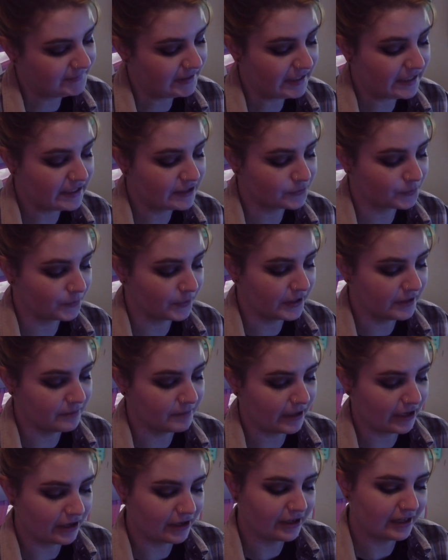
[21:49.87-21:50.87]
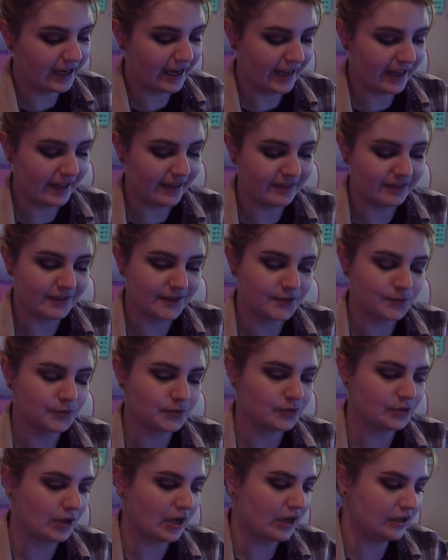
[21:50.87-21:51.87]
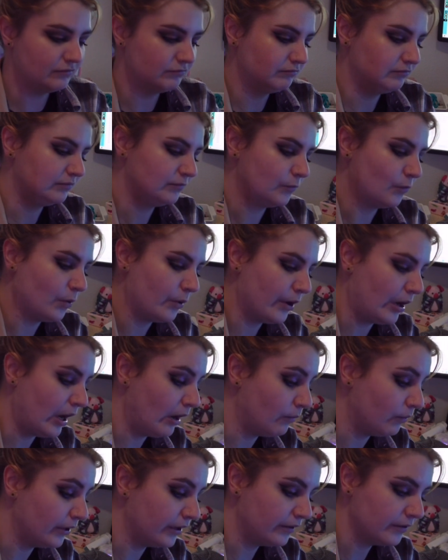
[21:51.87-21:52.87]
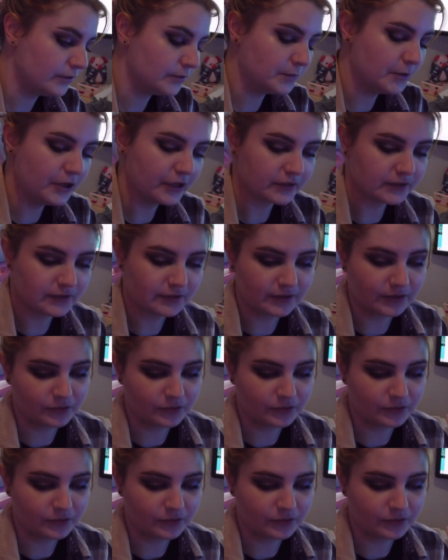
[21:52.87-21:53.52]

He's written better, and this was not one of those books.